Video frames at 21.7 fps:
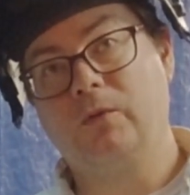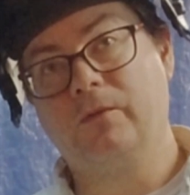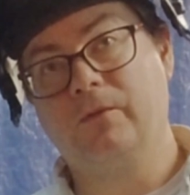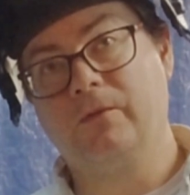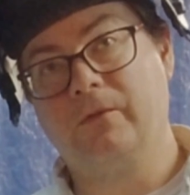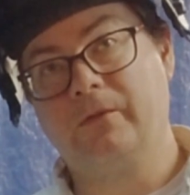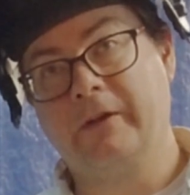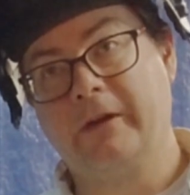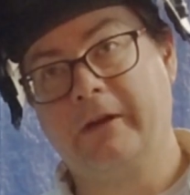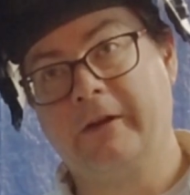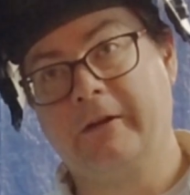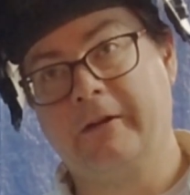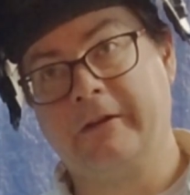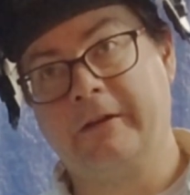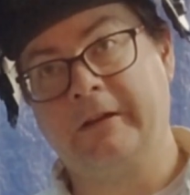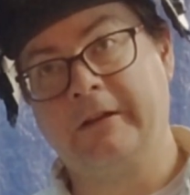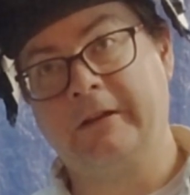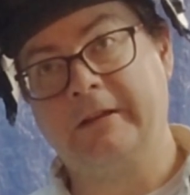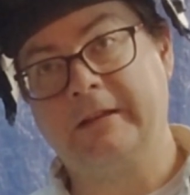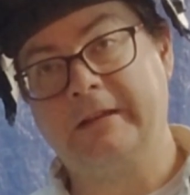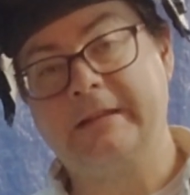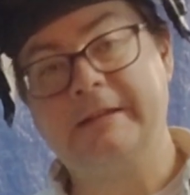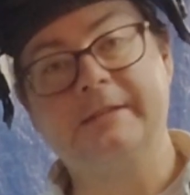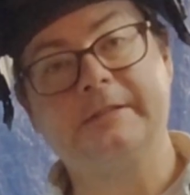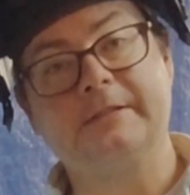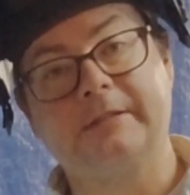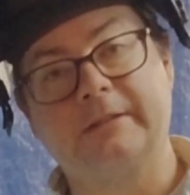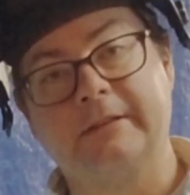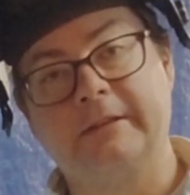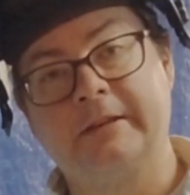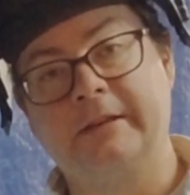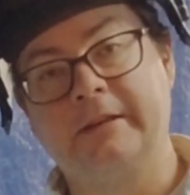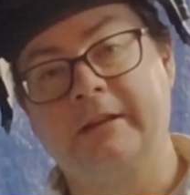very
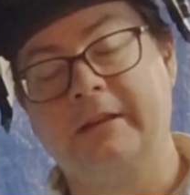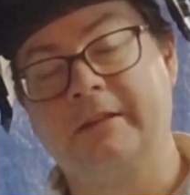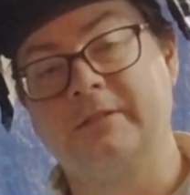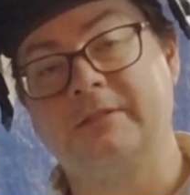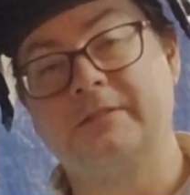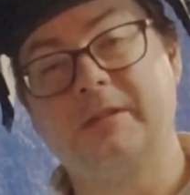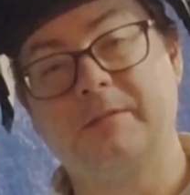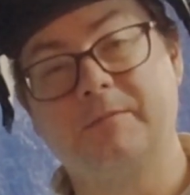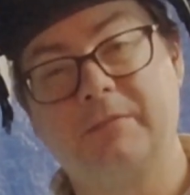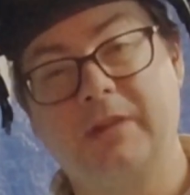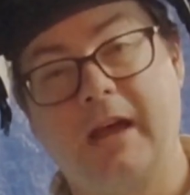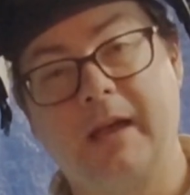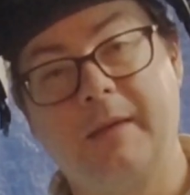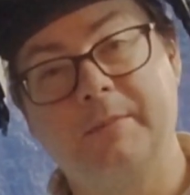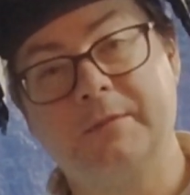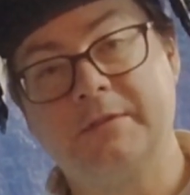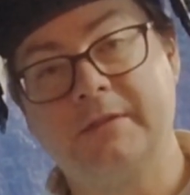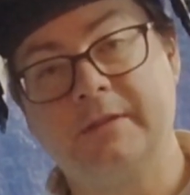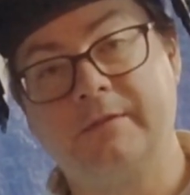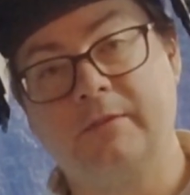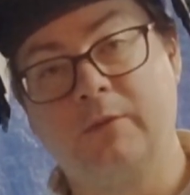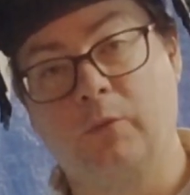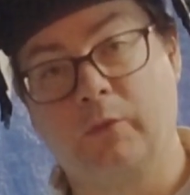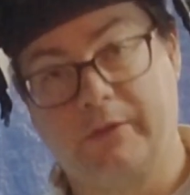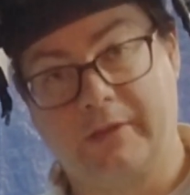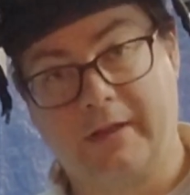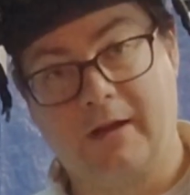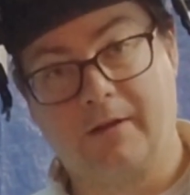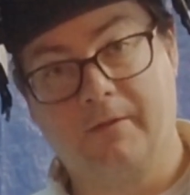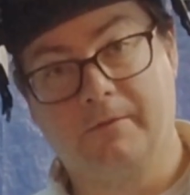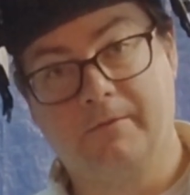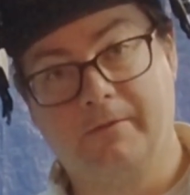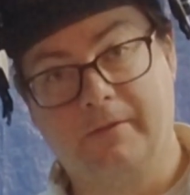easily, and sometimes even
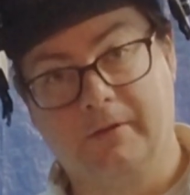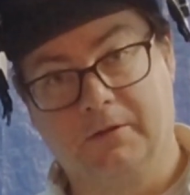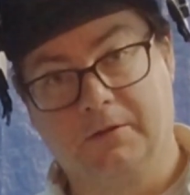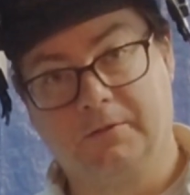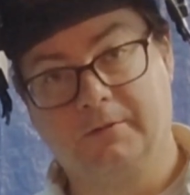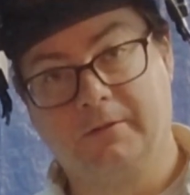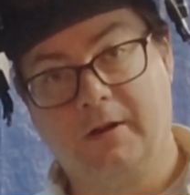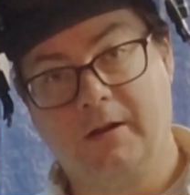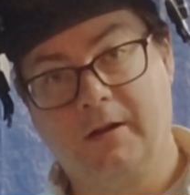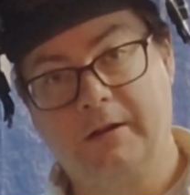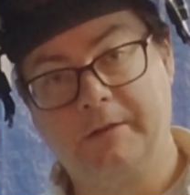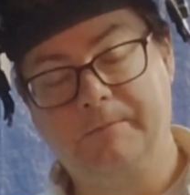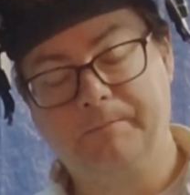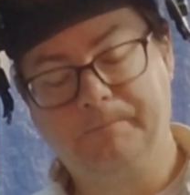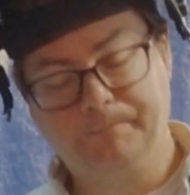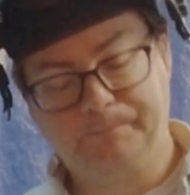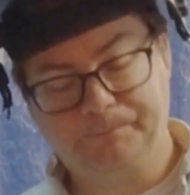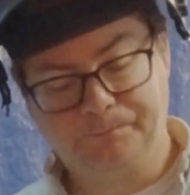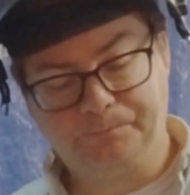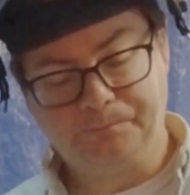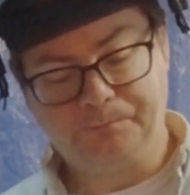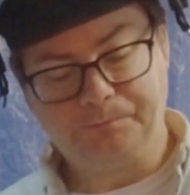without filler rod.